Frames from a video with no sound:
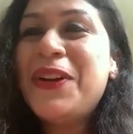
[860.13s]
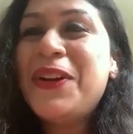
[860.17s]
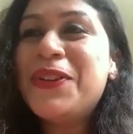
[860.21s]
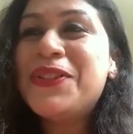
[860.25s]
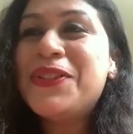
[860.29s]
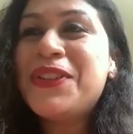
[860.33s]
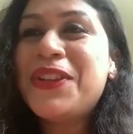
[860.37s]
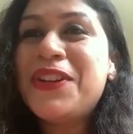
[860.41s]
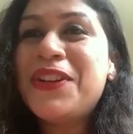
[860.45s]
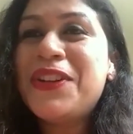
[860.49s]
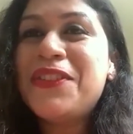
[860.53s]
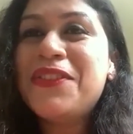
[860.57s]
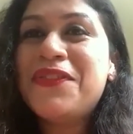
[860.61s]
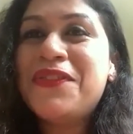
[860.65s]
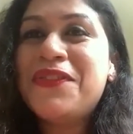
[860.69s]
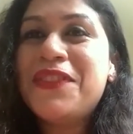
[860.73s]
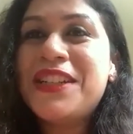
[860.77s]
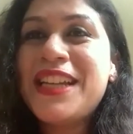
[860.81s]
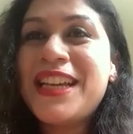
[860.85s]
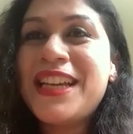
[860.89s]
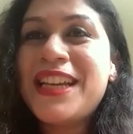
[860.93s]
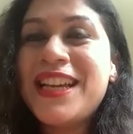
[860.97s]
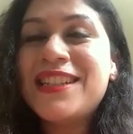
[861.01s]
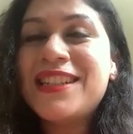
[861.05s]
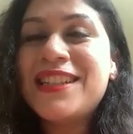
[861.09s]
sort of
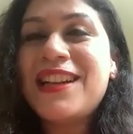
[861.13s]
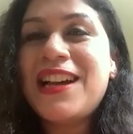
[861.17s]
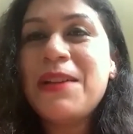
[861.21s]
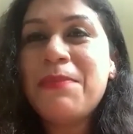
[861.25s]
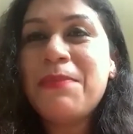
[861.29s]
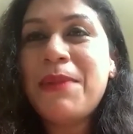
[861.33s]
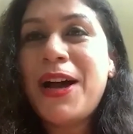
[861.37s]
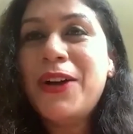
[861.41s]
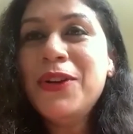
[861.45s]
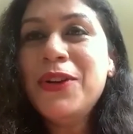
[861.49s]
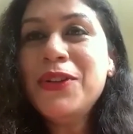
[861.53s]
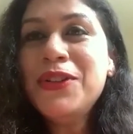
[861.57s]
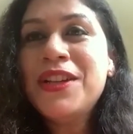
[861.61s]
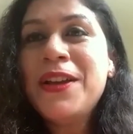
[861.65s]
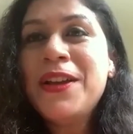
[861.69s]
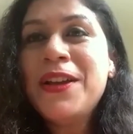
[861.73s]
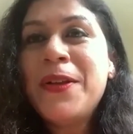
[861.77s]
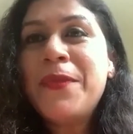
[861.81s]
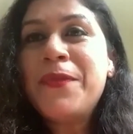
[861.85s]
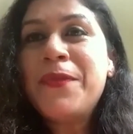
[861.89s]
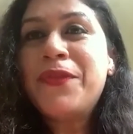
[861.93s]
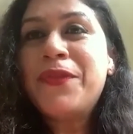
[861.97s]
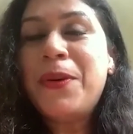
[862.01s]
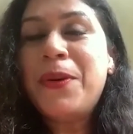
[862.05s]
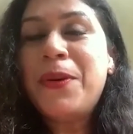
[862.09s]
taking time out
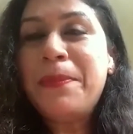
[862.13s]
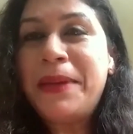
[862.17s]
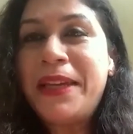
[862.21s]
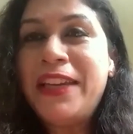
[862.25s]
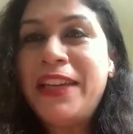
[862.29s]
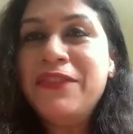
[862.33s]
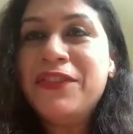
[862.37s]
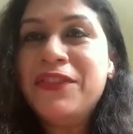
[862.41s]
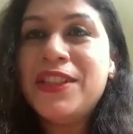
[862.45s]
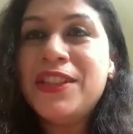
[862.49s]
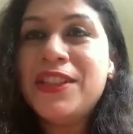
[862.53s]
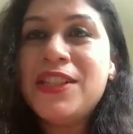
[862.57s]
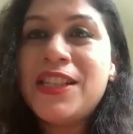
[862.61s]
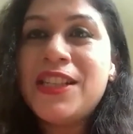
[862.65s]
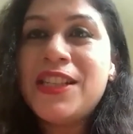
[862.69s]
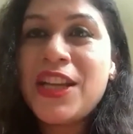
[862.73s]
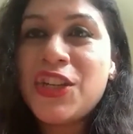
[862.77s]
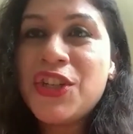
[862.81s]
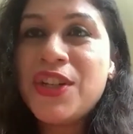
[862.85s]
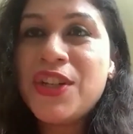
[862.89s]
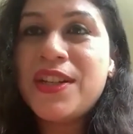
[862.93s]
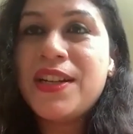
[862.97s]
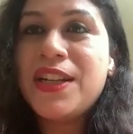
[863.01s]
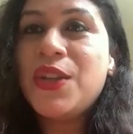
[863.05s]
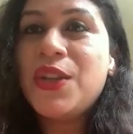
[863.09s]
for me for this
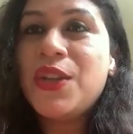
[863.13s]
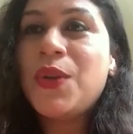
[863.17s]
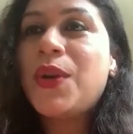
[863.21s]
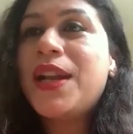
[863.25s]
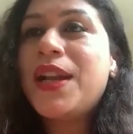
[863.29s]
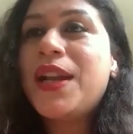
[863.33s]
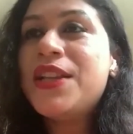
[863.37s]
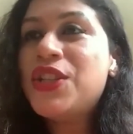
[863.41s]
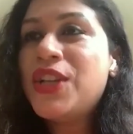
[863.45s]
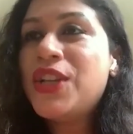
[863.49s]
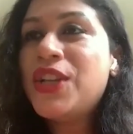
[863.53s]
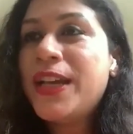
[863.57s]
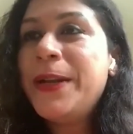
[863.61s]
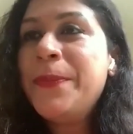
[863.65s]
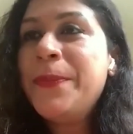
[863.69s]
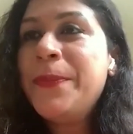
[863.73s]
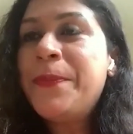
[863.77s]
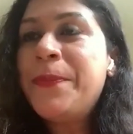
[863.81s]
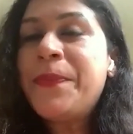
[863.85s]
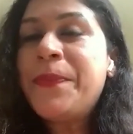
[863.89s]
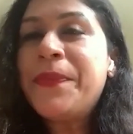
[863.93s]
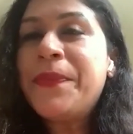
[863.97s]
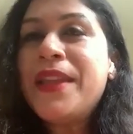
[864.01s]
session and Yonachain.